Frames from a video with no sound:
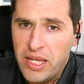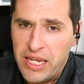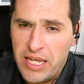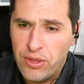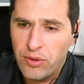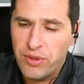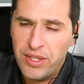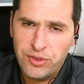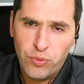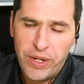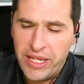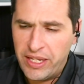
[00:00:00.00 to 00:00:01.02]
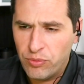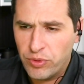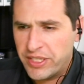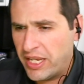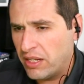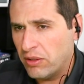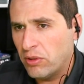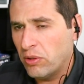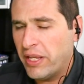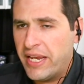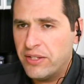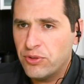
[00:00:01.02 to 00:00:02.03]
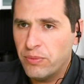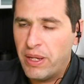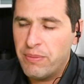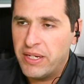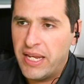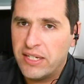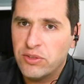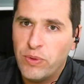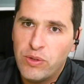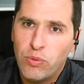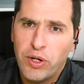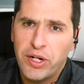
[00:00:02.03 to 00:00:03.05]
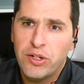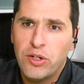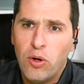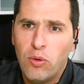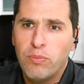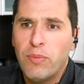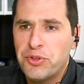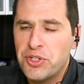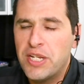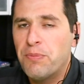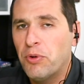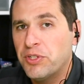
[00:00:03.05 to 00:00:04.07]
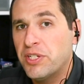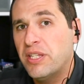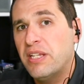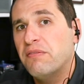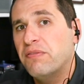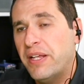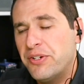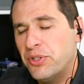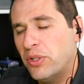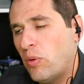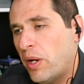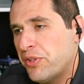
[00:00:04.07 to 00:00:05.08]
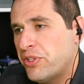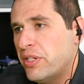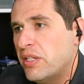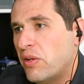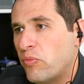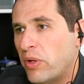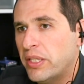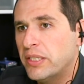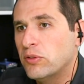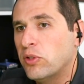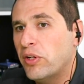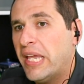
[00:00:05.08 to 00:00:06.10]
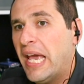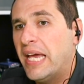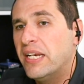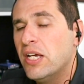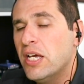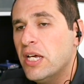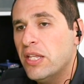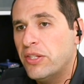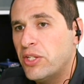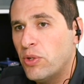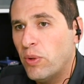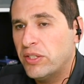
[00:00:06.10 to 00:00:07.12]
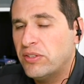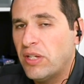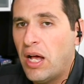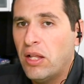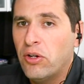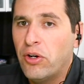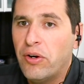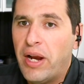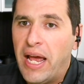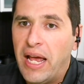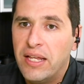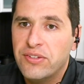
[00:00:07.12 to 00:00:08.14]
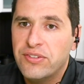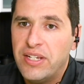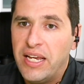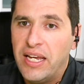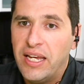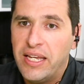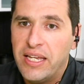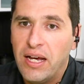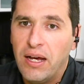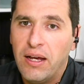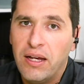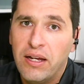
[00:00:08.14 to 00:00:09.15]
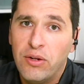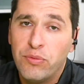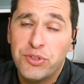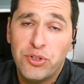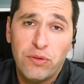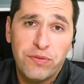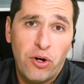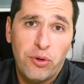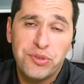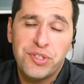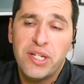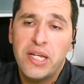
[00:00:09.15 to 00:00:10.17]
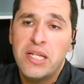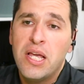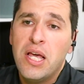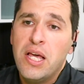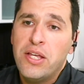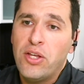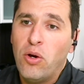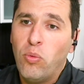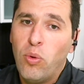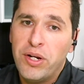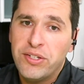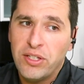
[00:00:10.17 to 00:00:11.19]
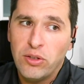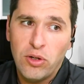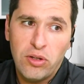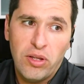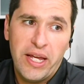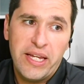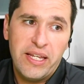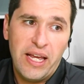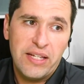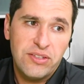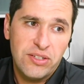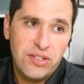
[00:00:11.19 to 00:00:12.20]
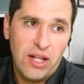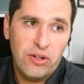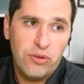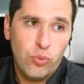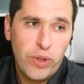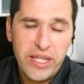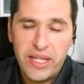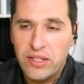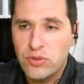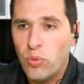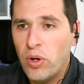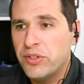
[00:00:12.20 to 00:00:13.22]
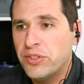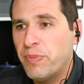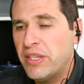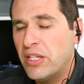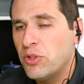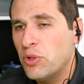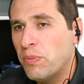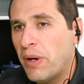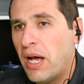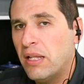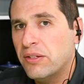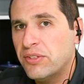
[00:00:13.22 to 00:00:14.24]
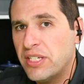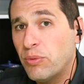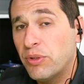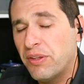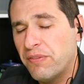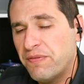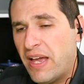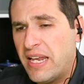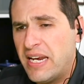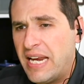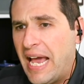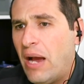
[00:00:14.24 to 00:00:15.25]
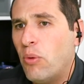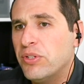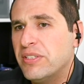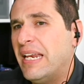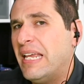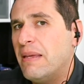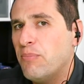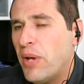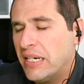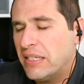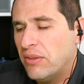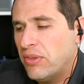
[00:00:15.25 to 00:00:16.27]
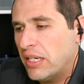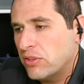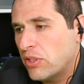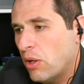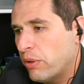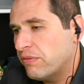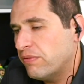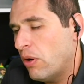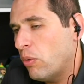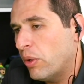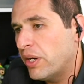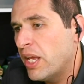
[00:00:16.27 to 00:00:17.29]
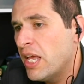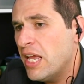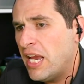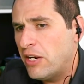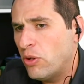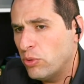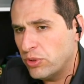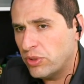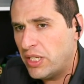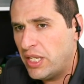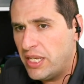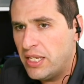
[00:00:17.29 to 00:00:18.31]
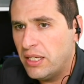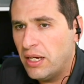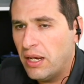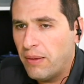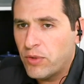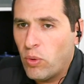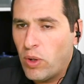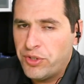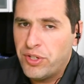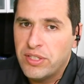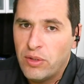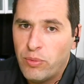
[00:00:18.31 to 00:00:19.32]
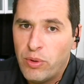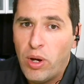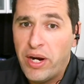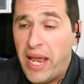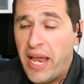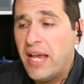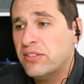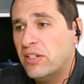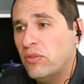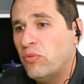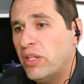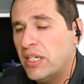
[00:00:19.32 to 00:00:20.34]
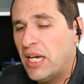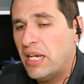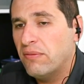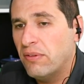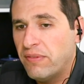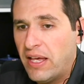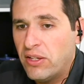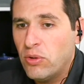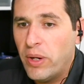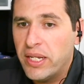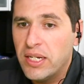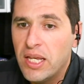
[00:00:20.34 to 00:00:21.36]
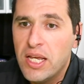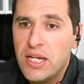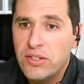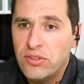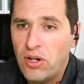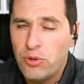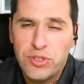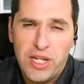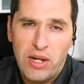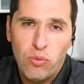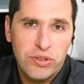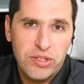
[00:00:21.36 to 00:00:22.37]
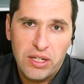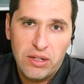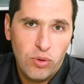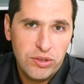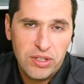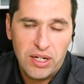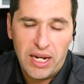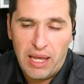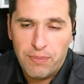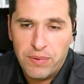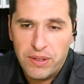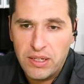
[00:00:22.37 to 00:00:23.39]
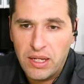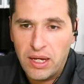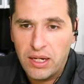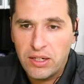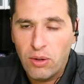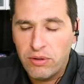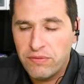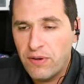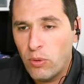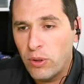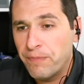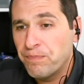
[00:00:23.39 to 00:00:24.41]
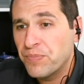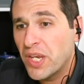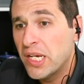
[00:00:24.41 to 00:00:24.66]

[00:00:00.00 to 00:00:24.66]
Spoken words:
either this week, it was getting a little late, so maybe next week, we're going to go much deeper into the inflation question and really look at the U.S. dollar as a reserve currency. You know, what does it look like as the dollar weakens? What has been the new policy with the Fed, and how has that impacted things going forward? And those are key questions that we want to ask and really kind of evaluate to understand what's going to happen going forward.